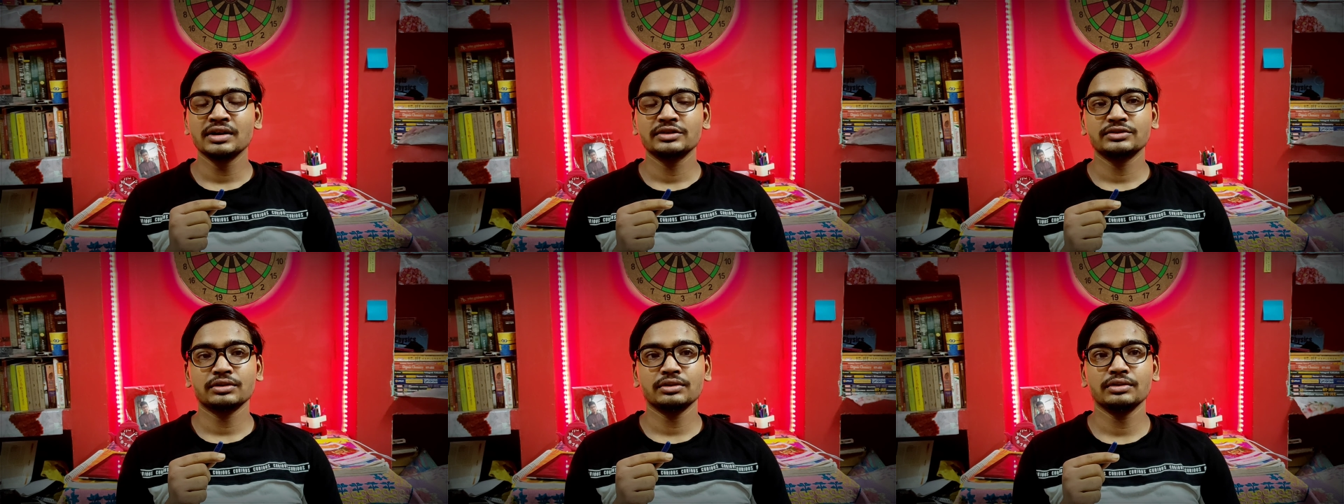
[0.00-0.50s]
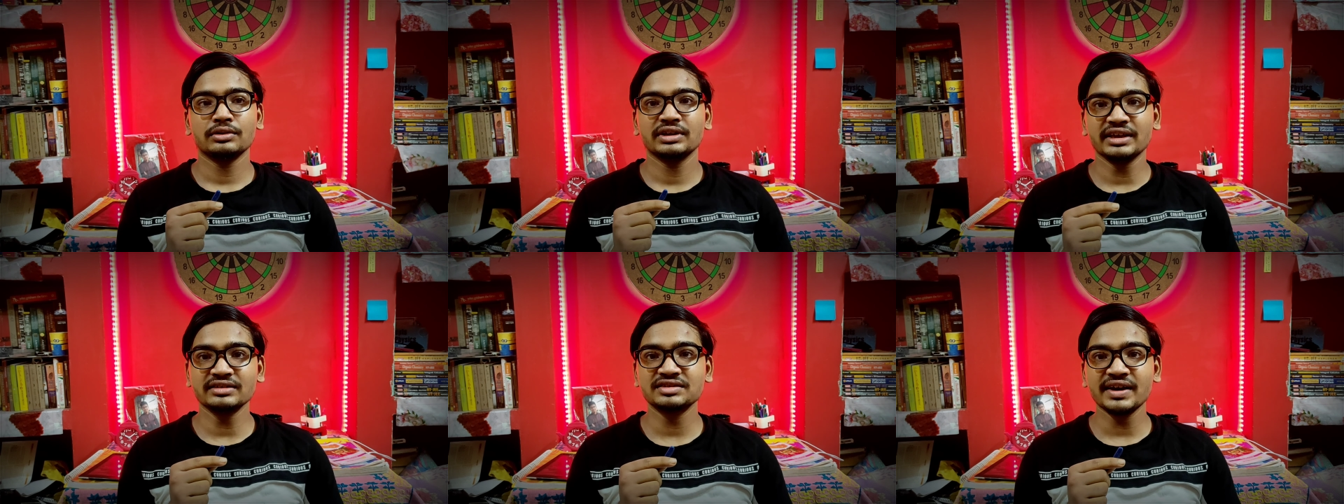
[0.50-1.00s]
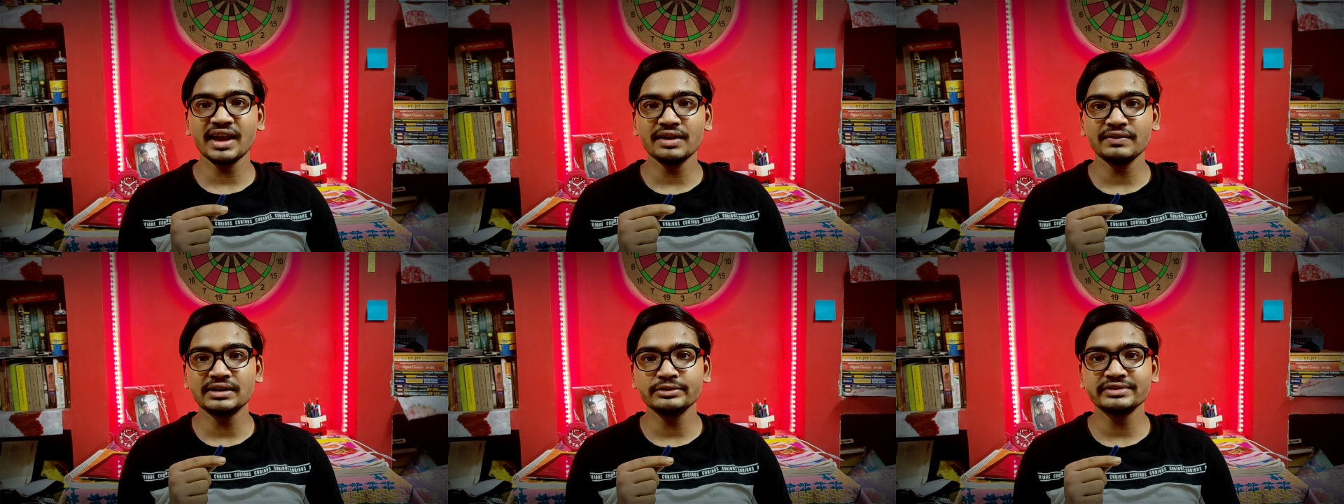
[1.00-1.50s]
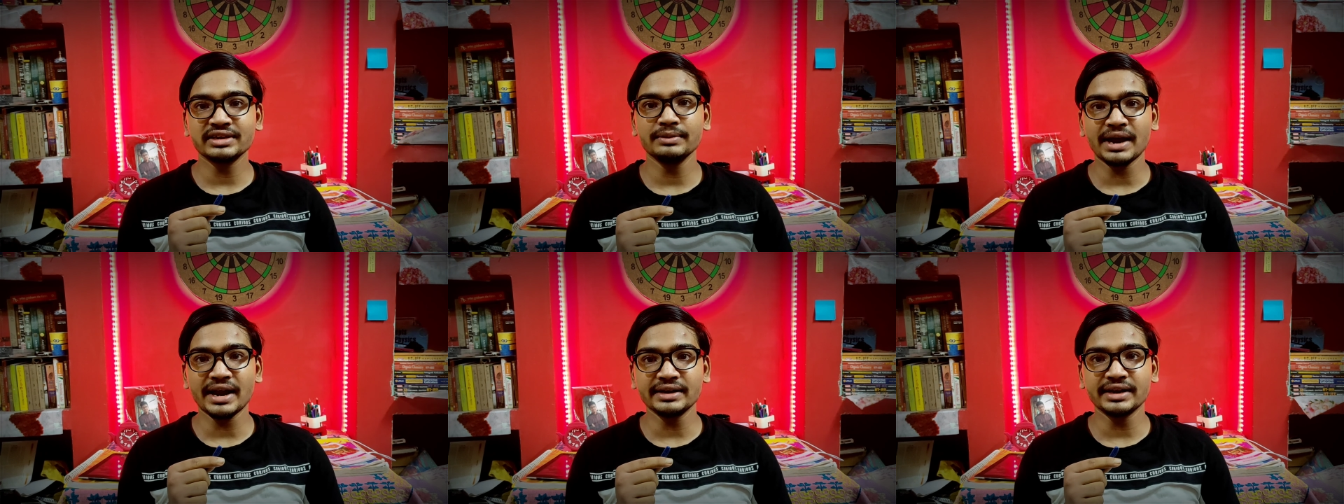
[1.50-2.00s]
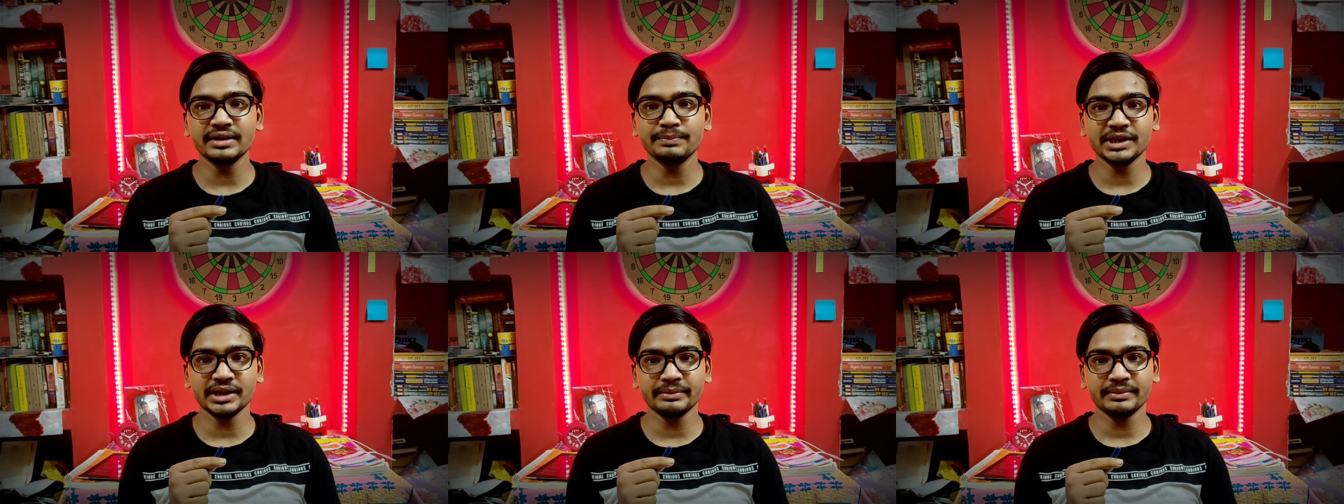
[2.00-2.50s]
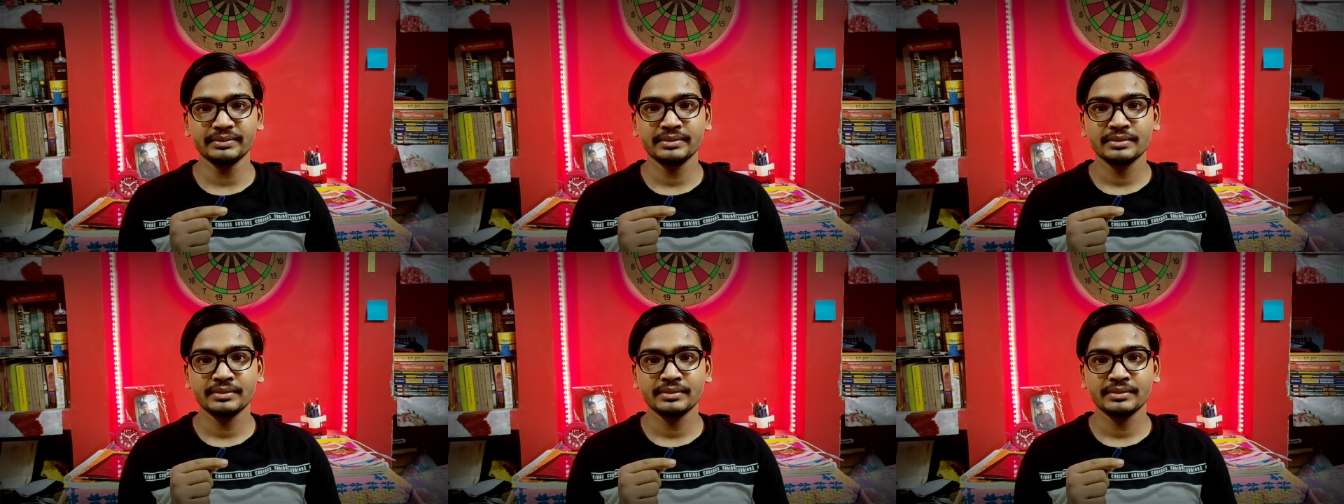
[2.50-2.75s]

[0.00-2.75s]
So yesterday I went to sleep at 10 p.m.